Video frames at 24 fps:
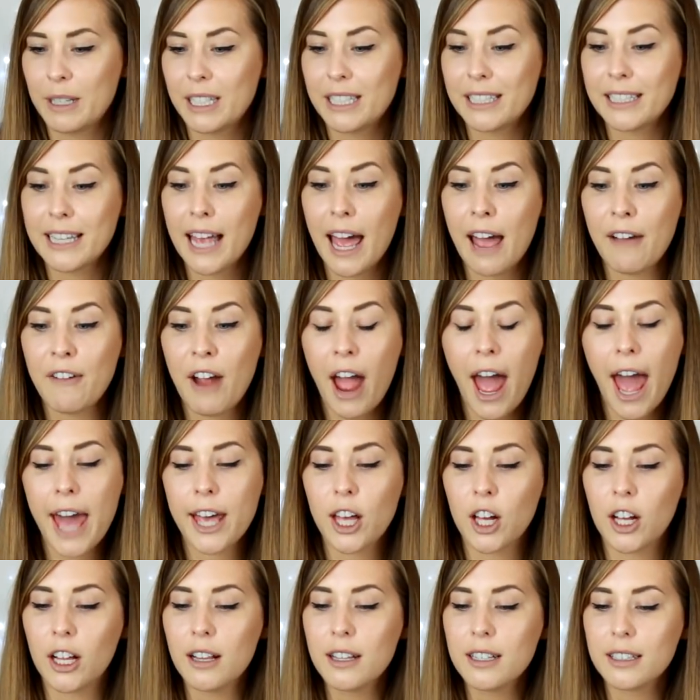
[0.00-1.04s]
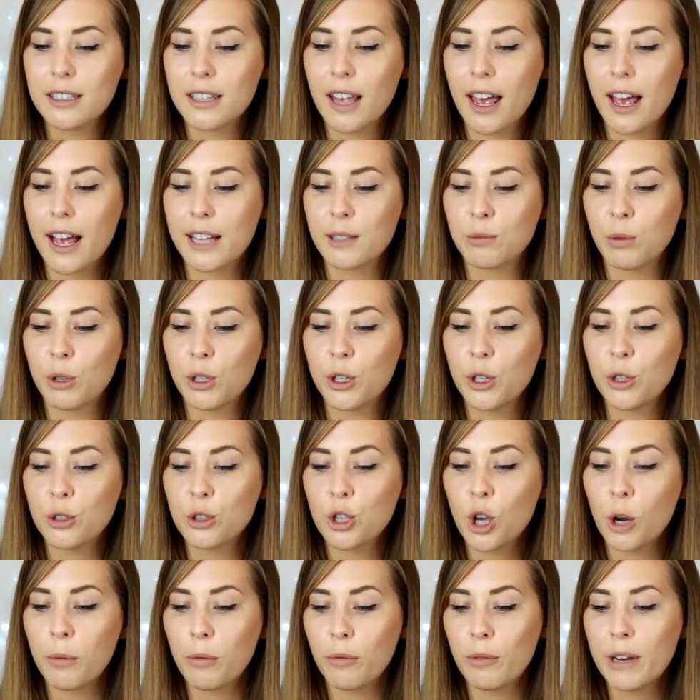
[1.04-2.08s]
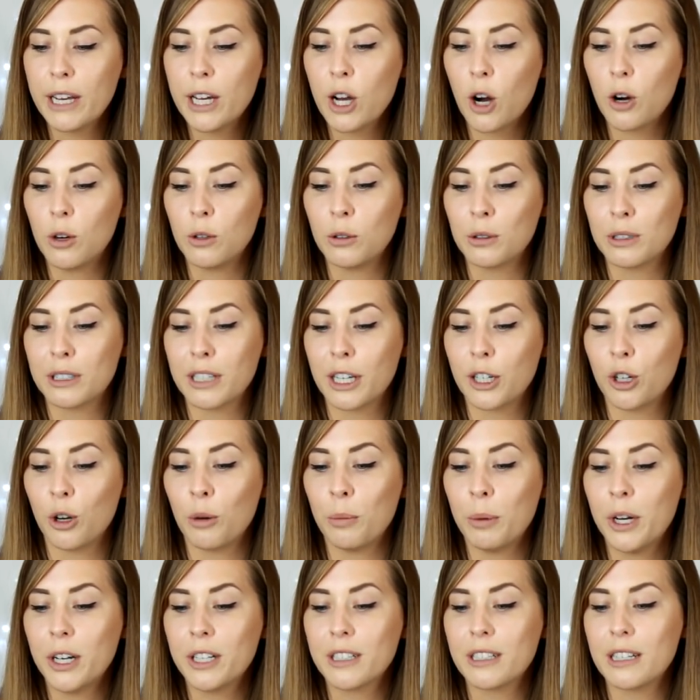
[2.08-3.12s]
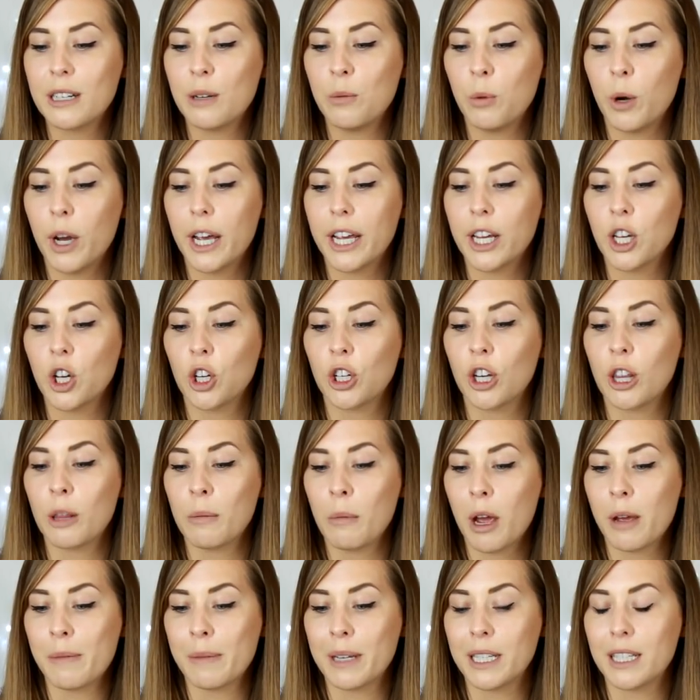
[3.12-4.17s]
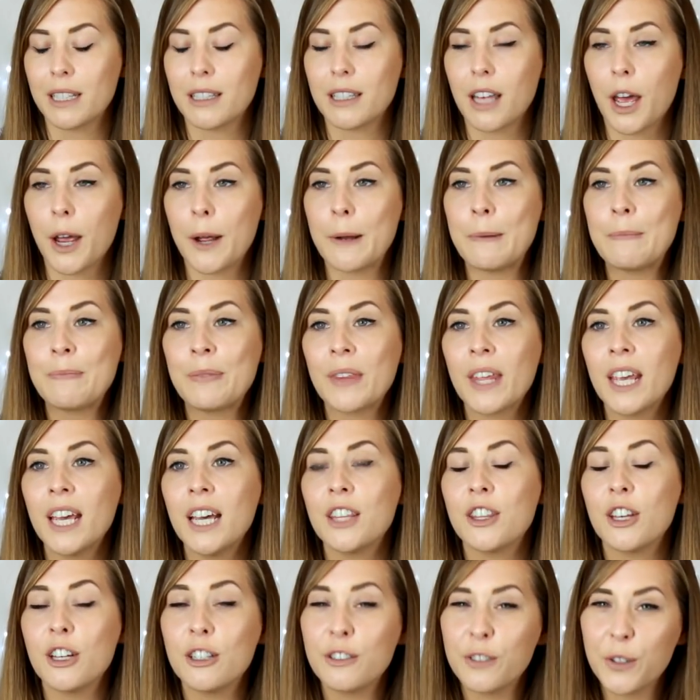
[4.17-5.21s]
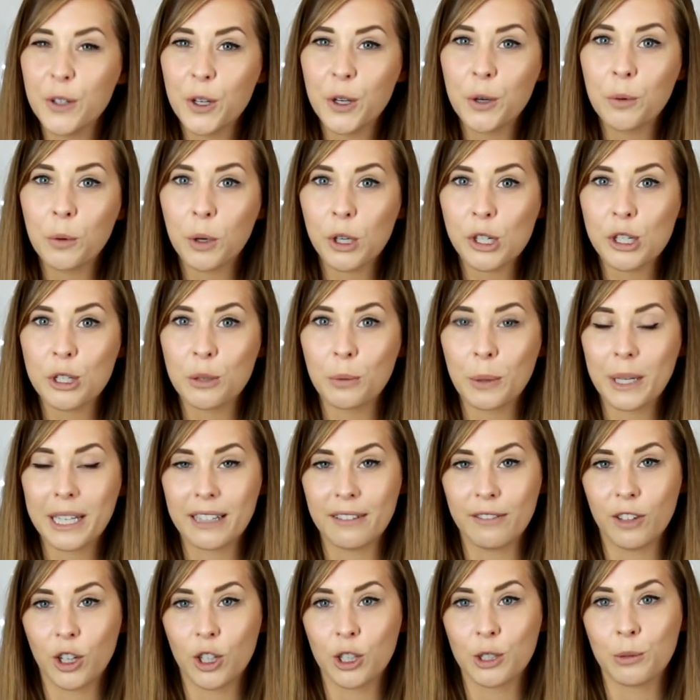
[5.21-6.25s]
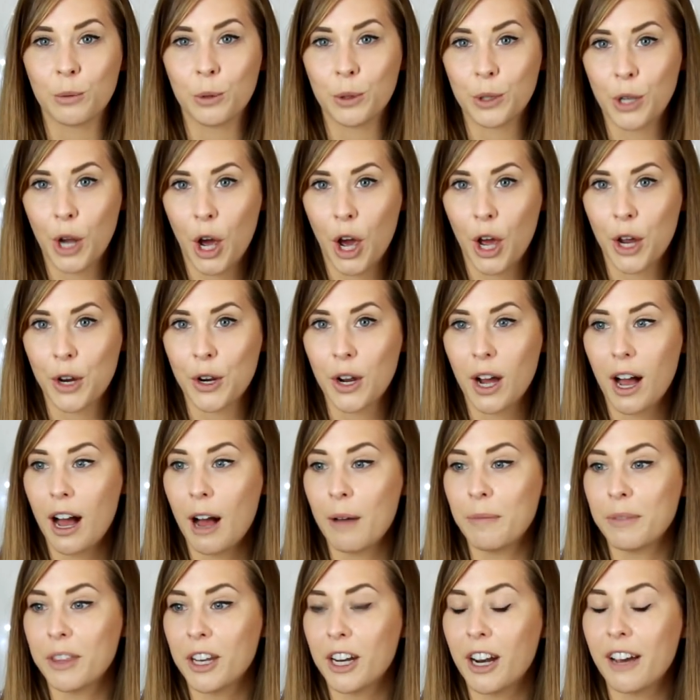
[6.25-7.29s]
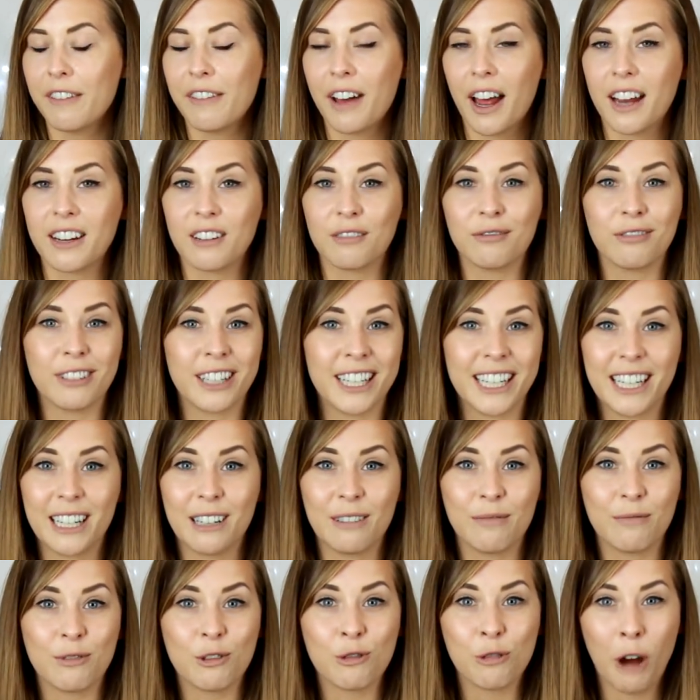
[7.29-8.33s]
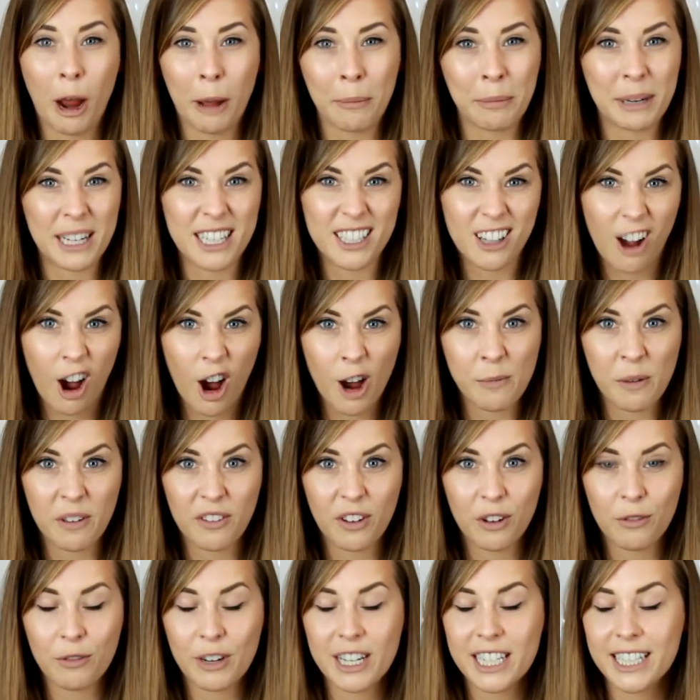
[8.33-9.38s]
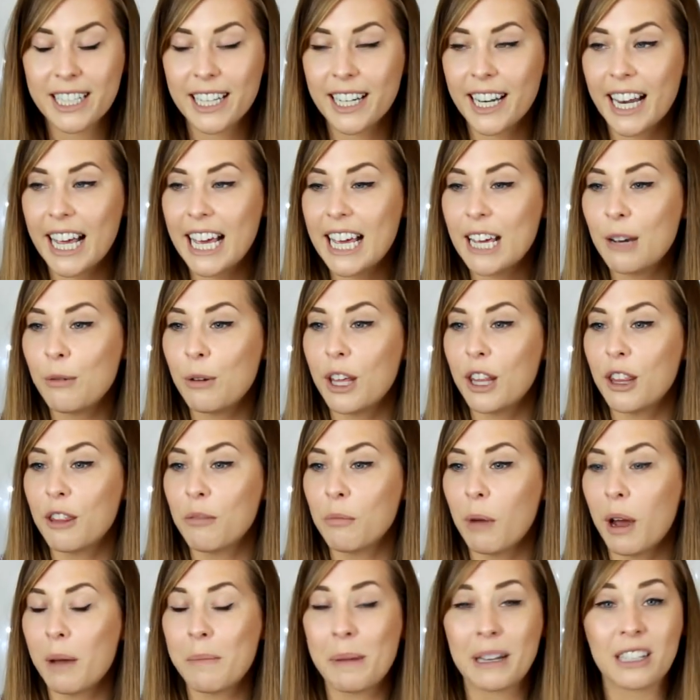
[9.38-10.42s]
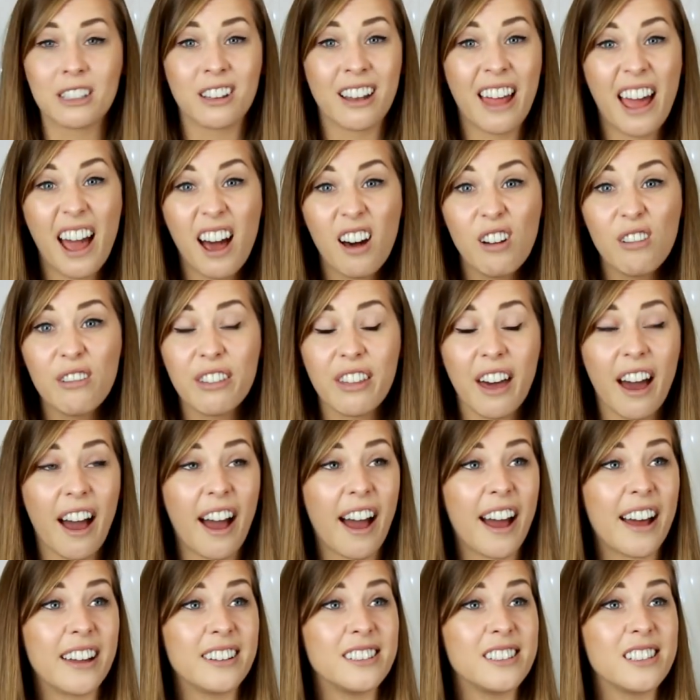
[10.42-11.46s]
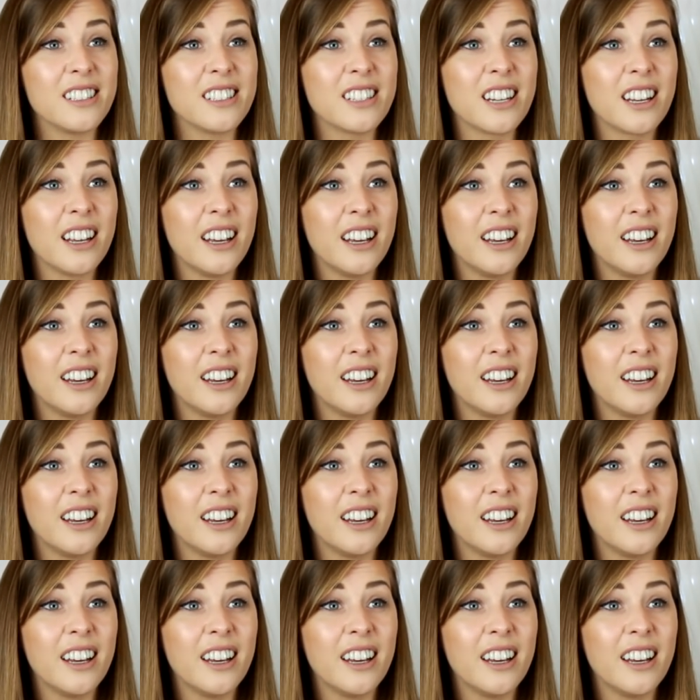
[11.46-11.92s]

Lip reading: Sarah Hale says, what are your top three goals that you're personally working on at the moment? So those of you who watch the weekly vlogs will know that I've had a really crappy time of it recently with my mental health and,